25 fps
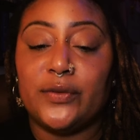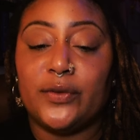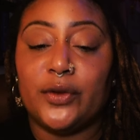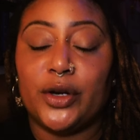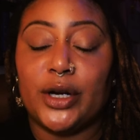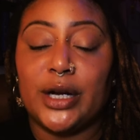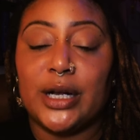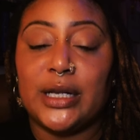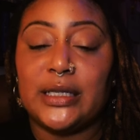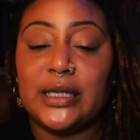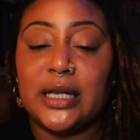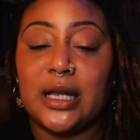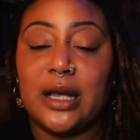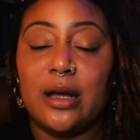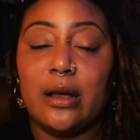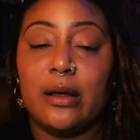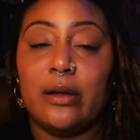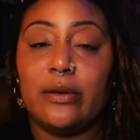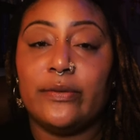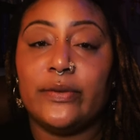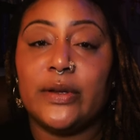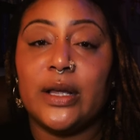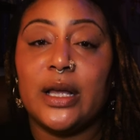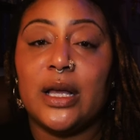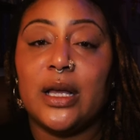for
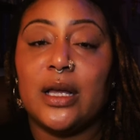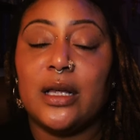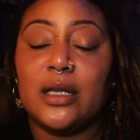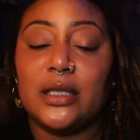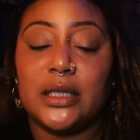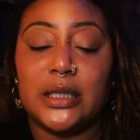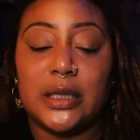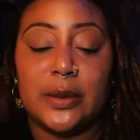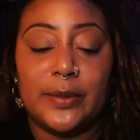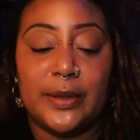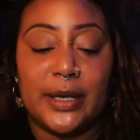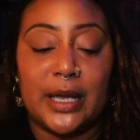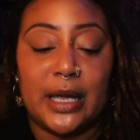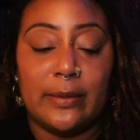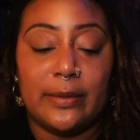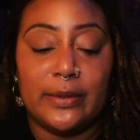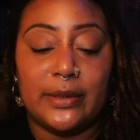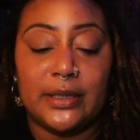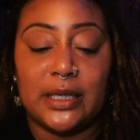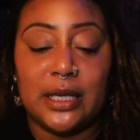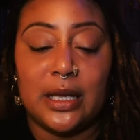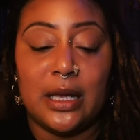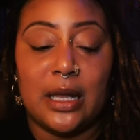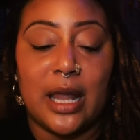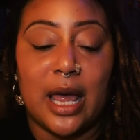ourselves, to be
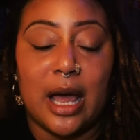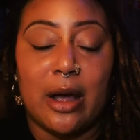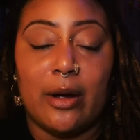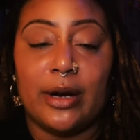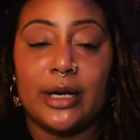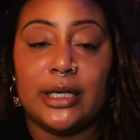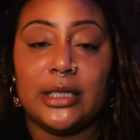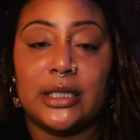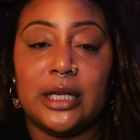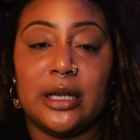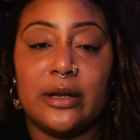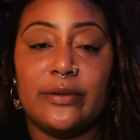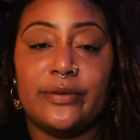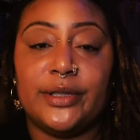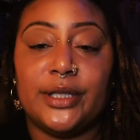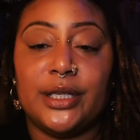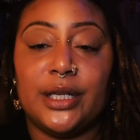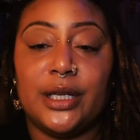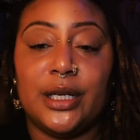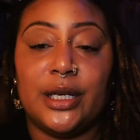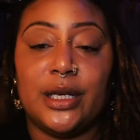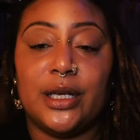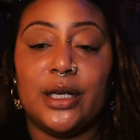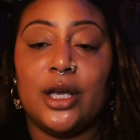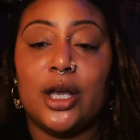able to allow ourselves
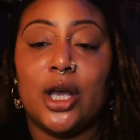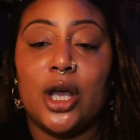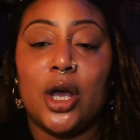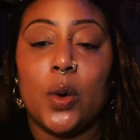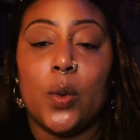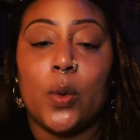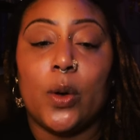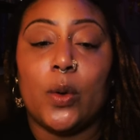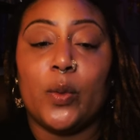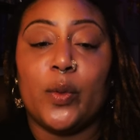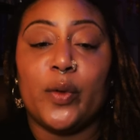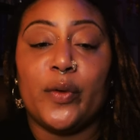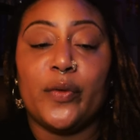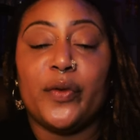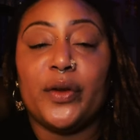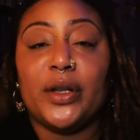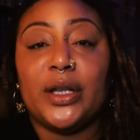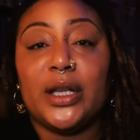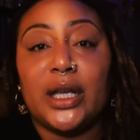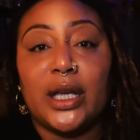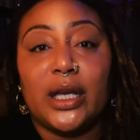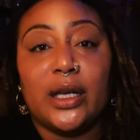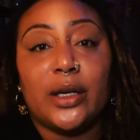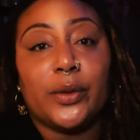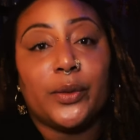to, when we're
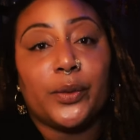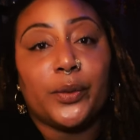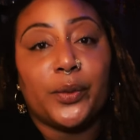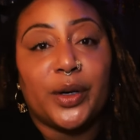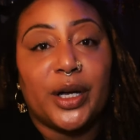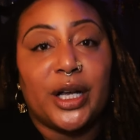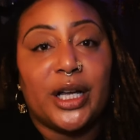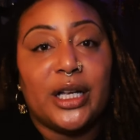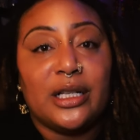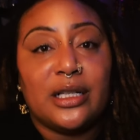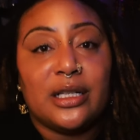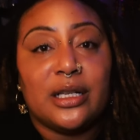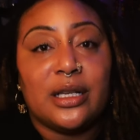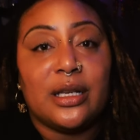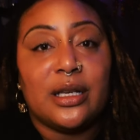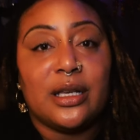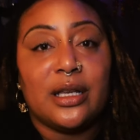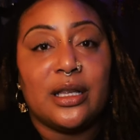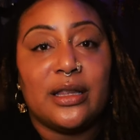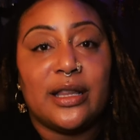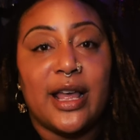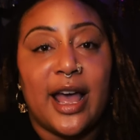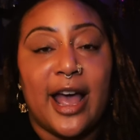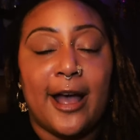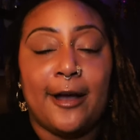feeling in a rut,
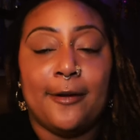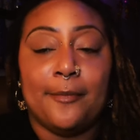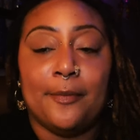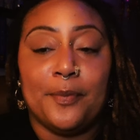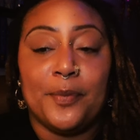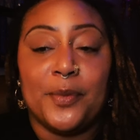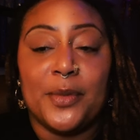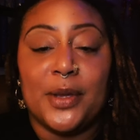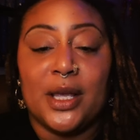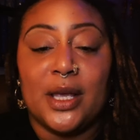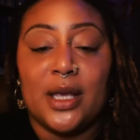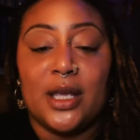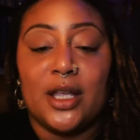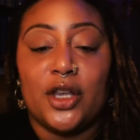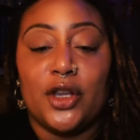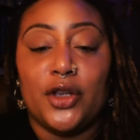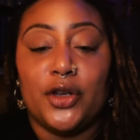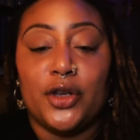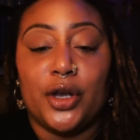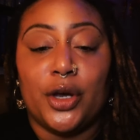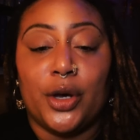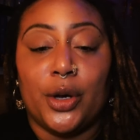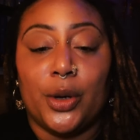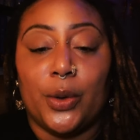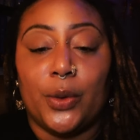that,
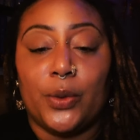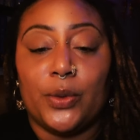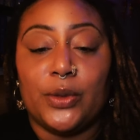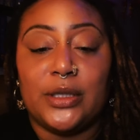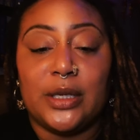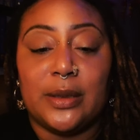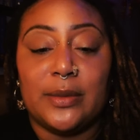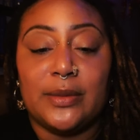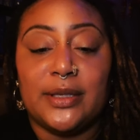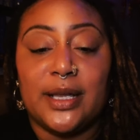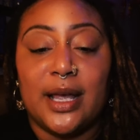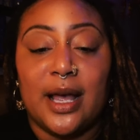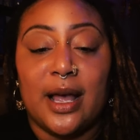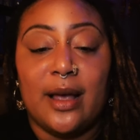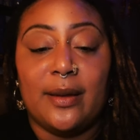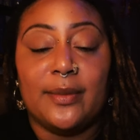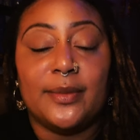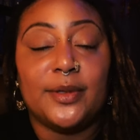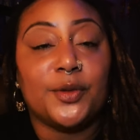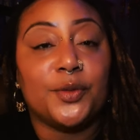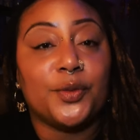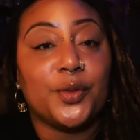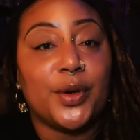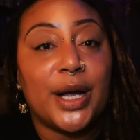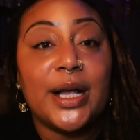you know,
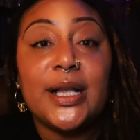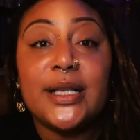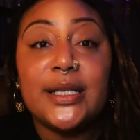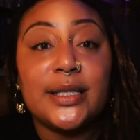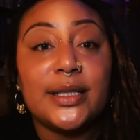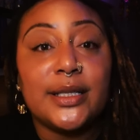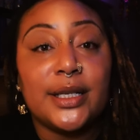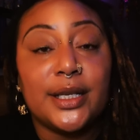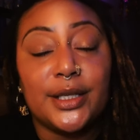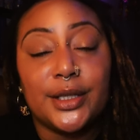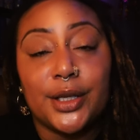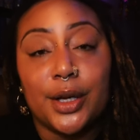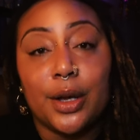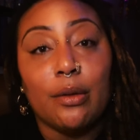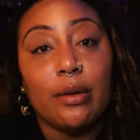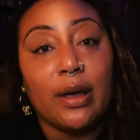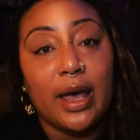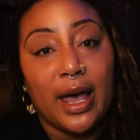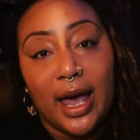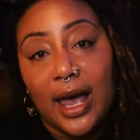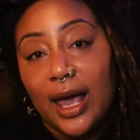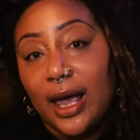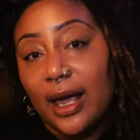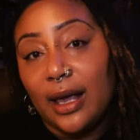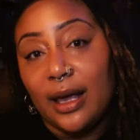sometimes rest is
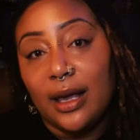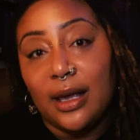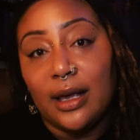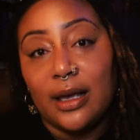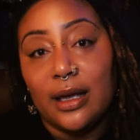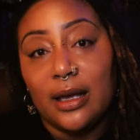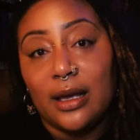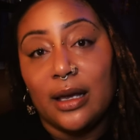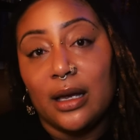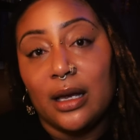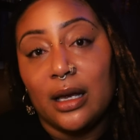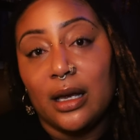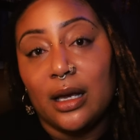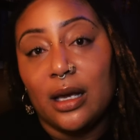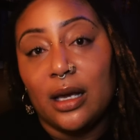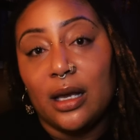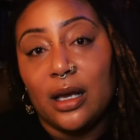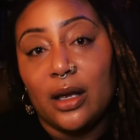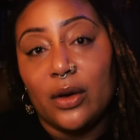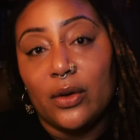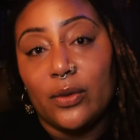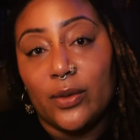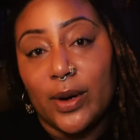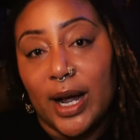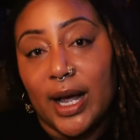okay.
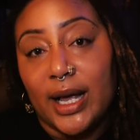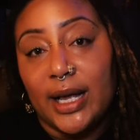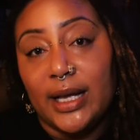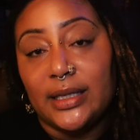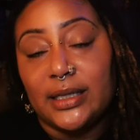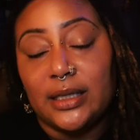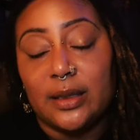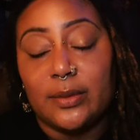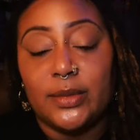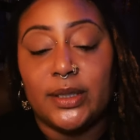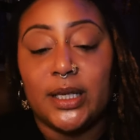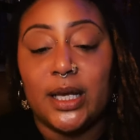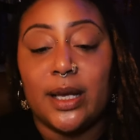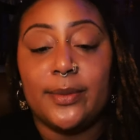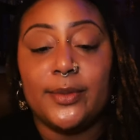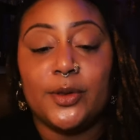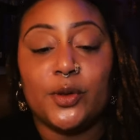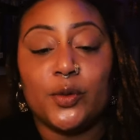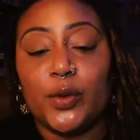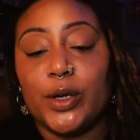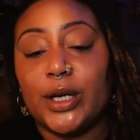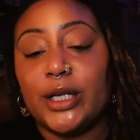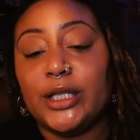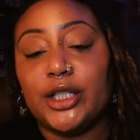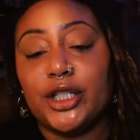Right.
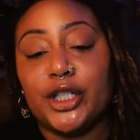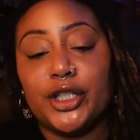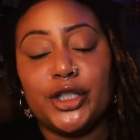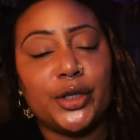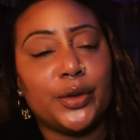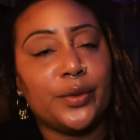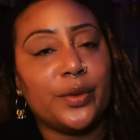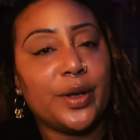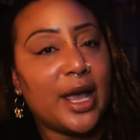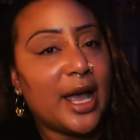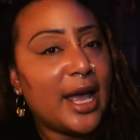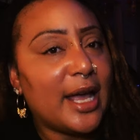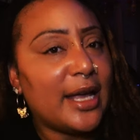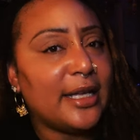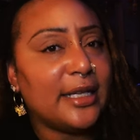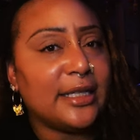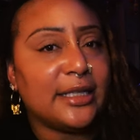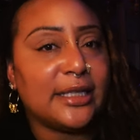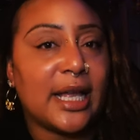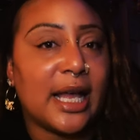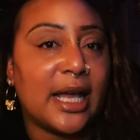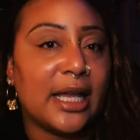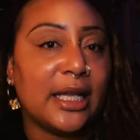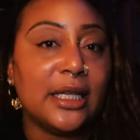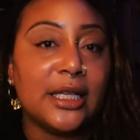Sometimes rest is okay.
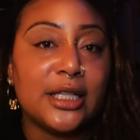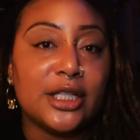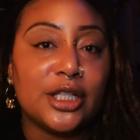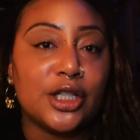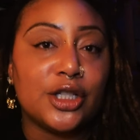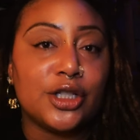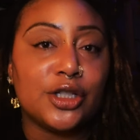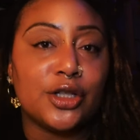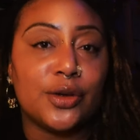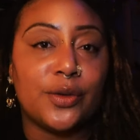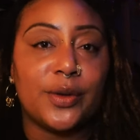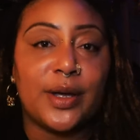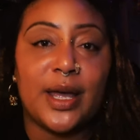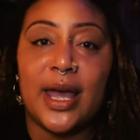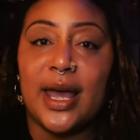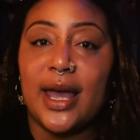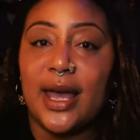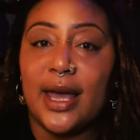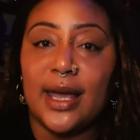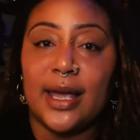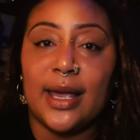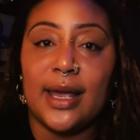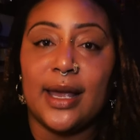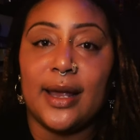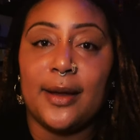Silence is
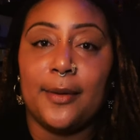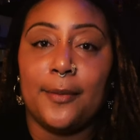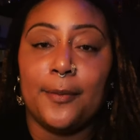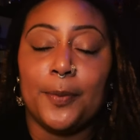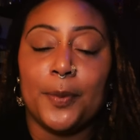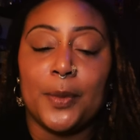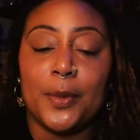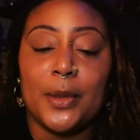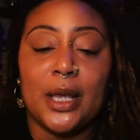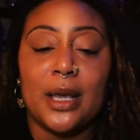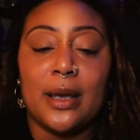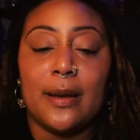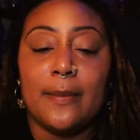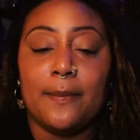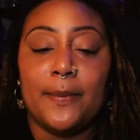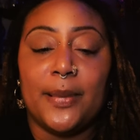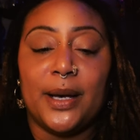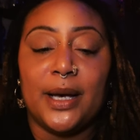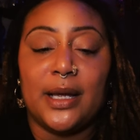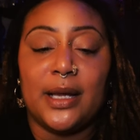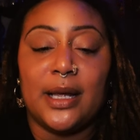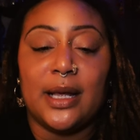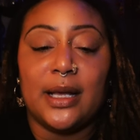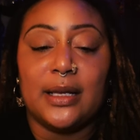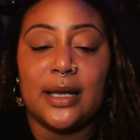okay.
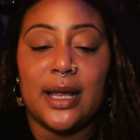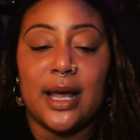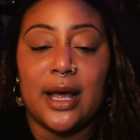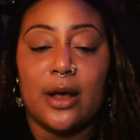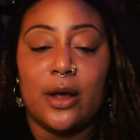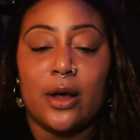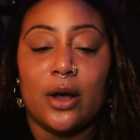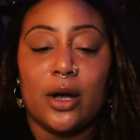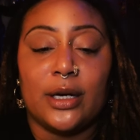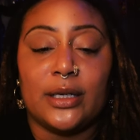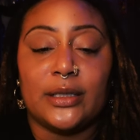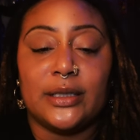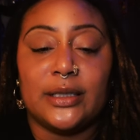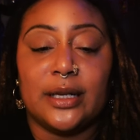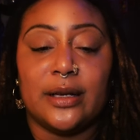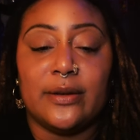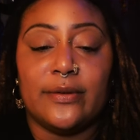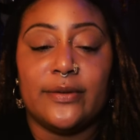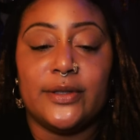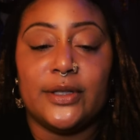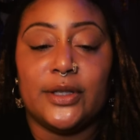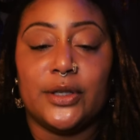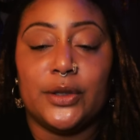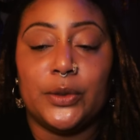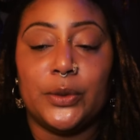But allow
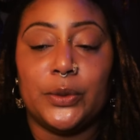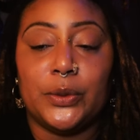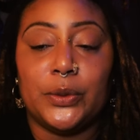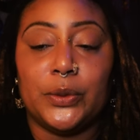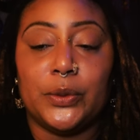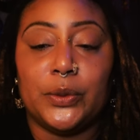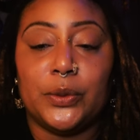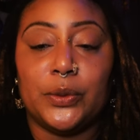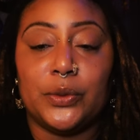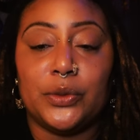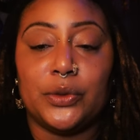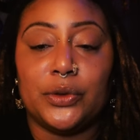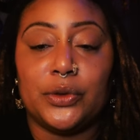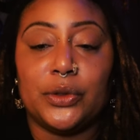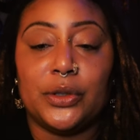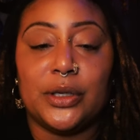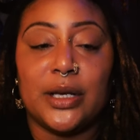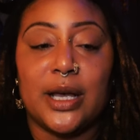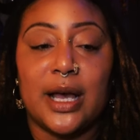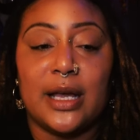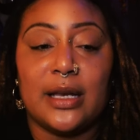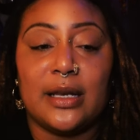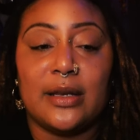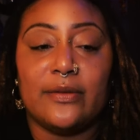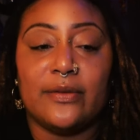ourselves to
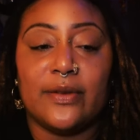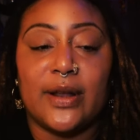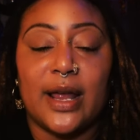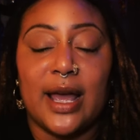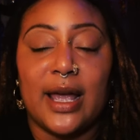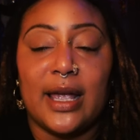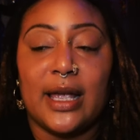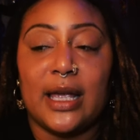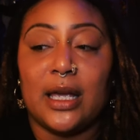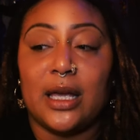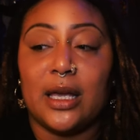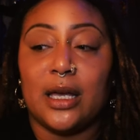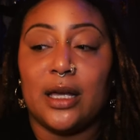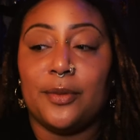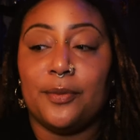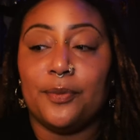kind of like